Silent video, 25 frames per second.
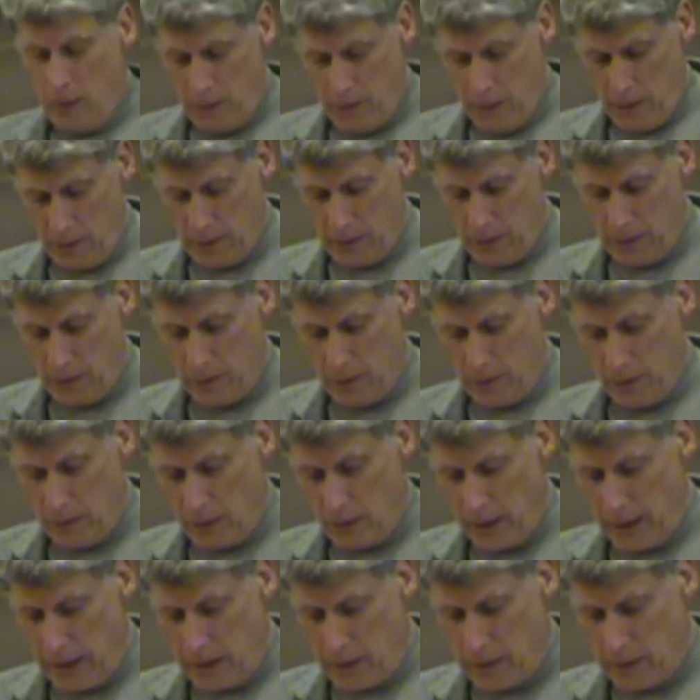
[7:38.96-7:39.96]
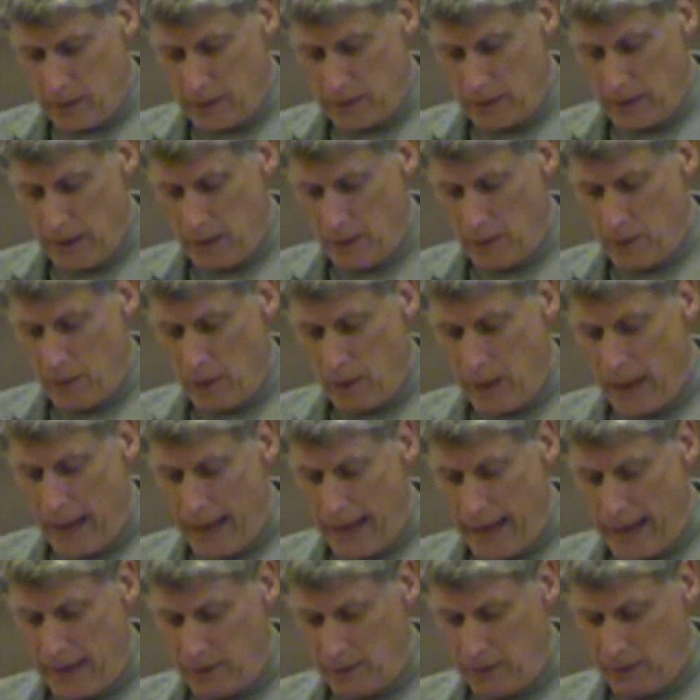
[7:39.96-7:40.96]
This is the latest and the
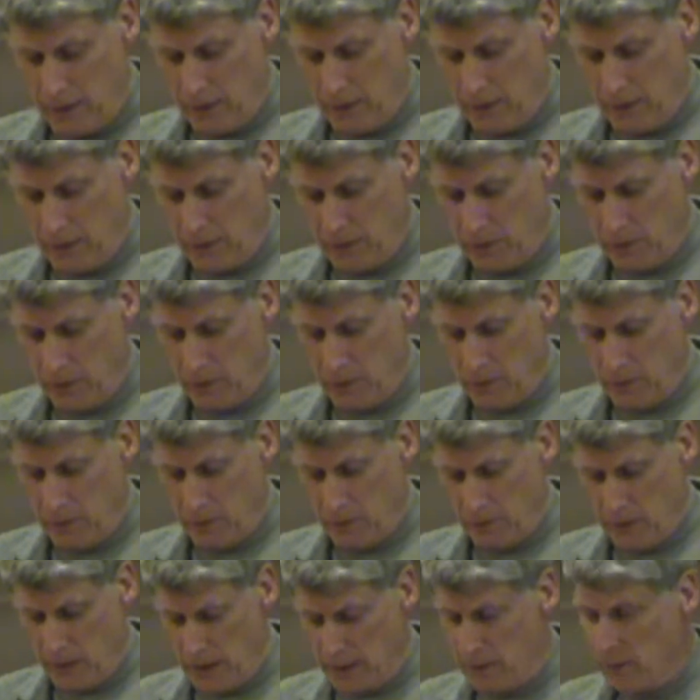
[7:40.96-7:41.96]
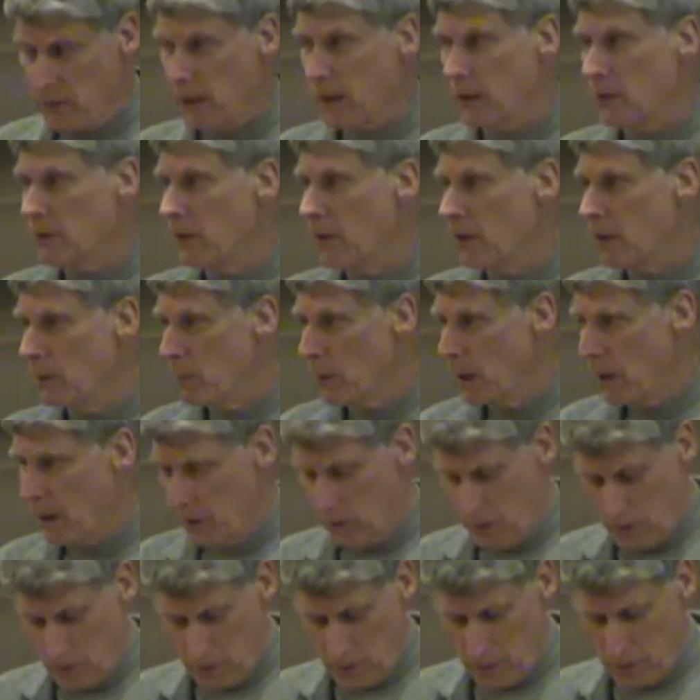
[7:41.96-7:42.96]
last in a series of essays on
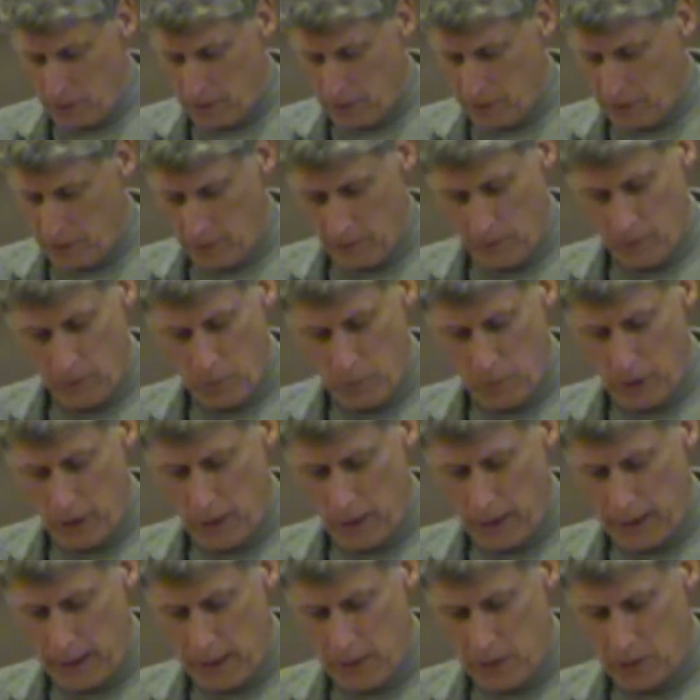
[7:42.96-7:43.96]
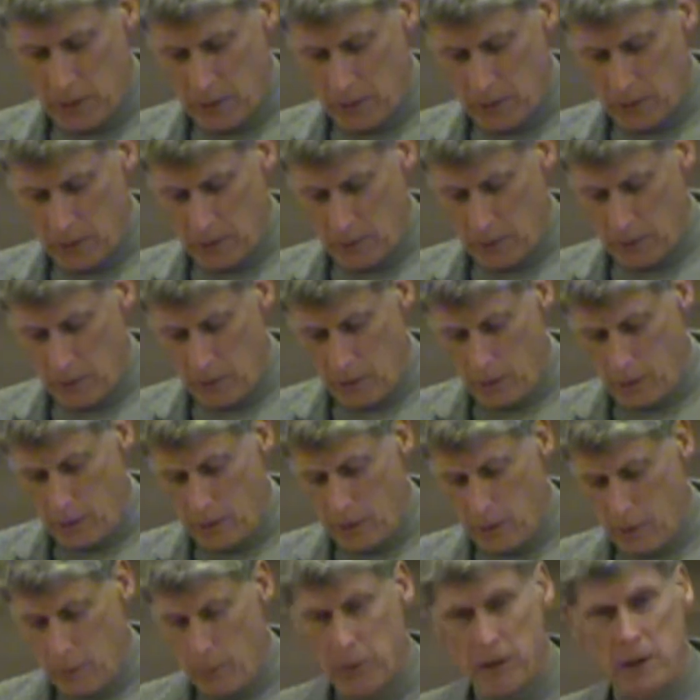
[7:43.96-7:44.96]
modern uses of the Middle Ages.
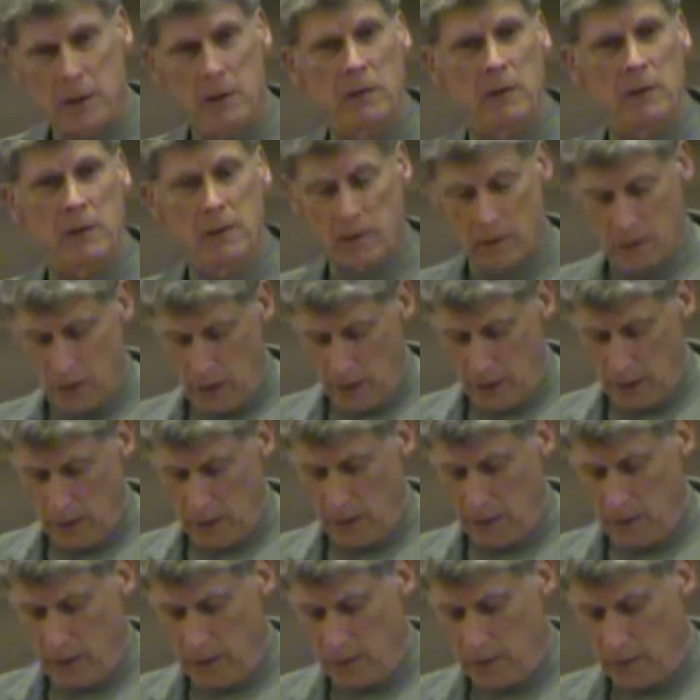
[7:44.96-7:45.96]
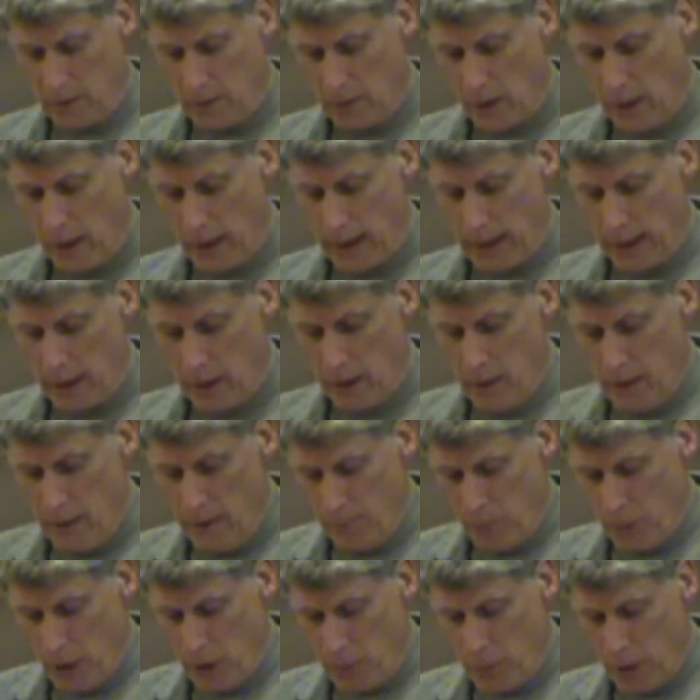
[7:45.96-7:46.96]
Earlier pieces studied things like
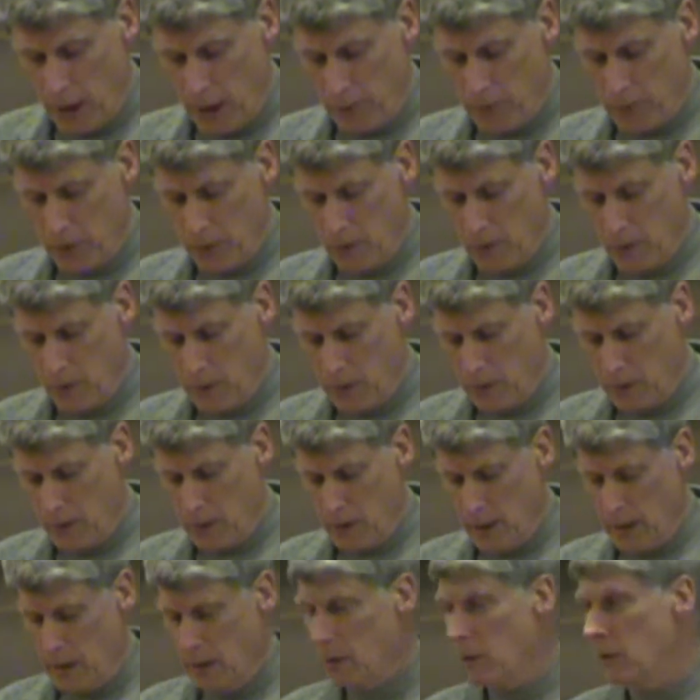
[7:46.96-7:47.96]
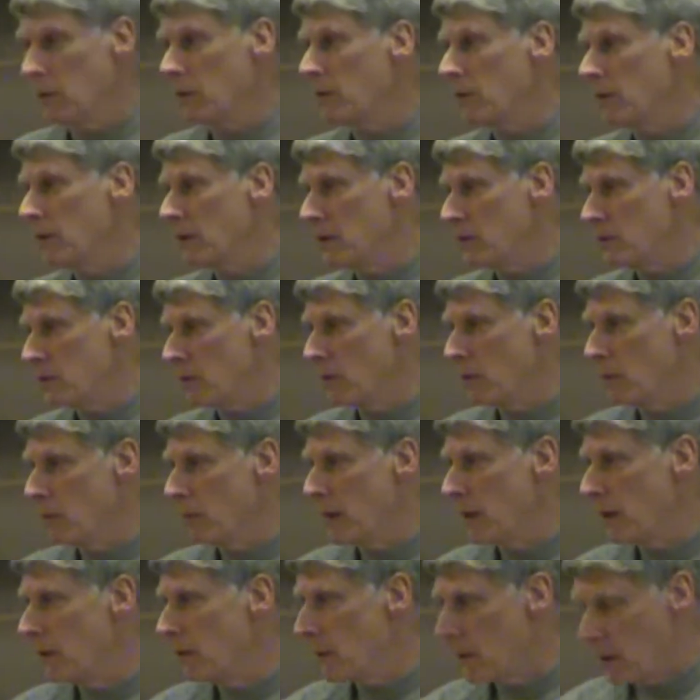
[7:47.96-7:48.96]
popular internet usage and
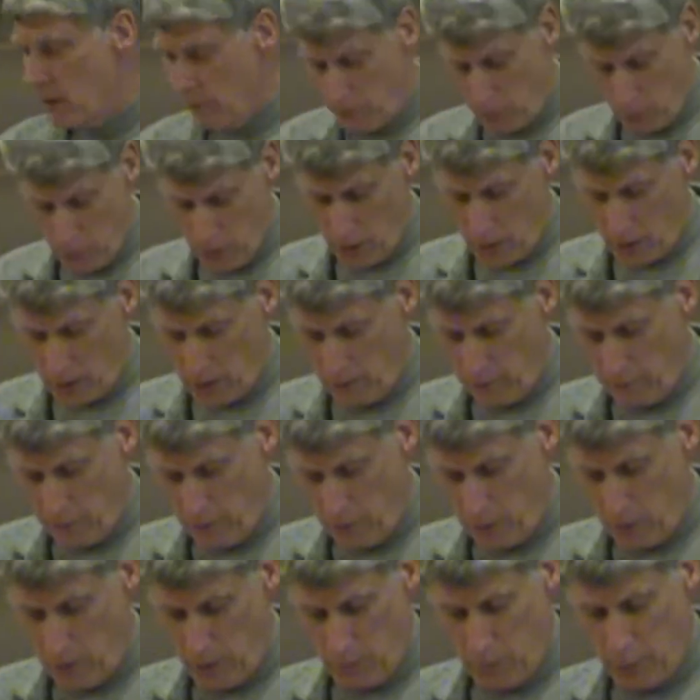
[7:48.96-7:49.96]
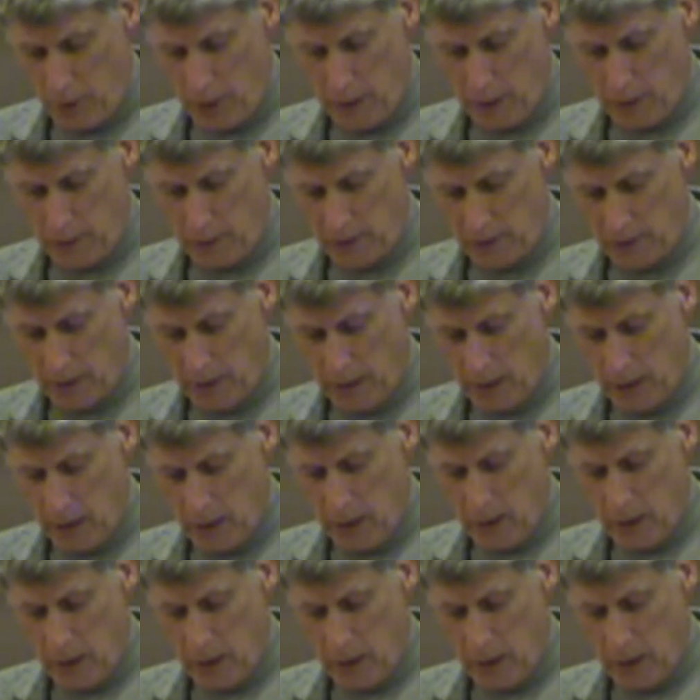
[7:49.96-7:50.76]
the rhetoric of American foreign policy.